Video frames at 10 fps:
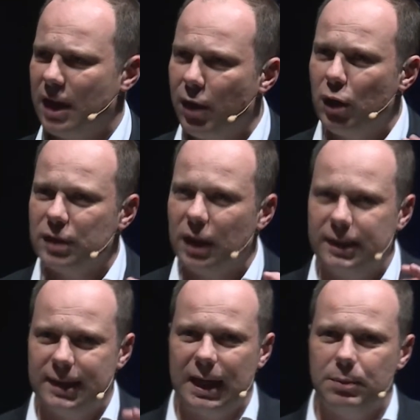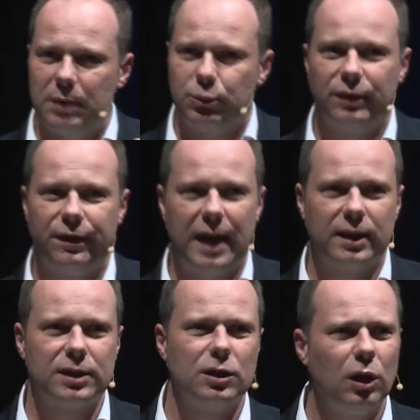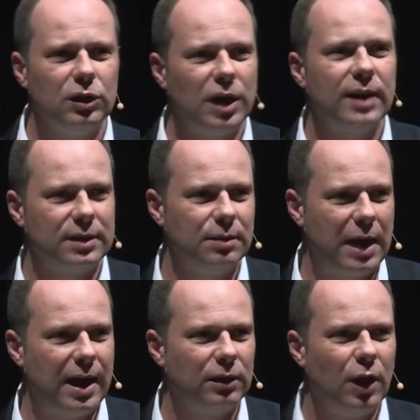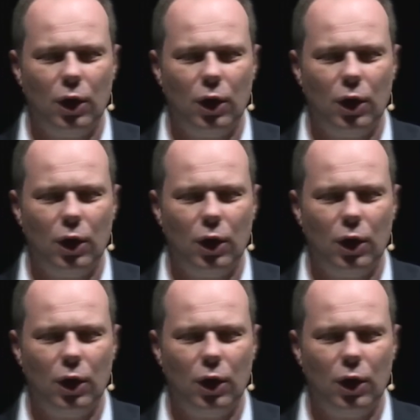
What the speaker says: Now, those are deep and profound. It's not just about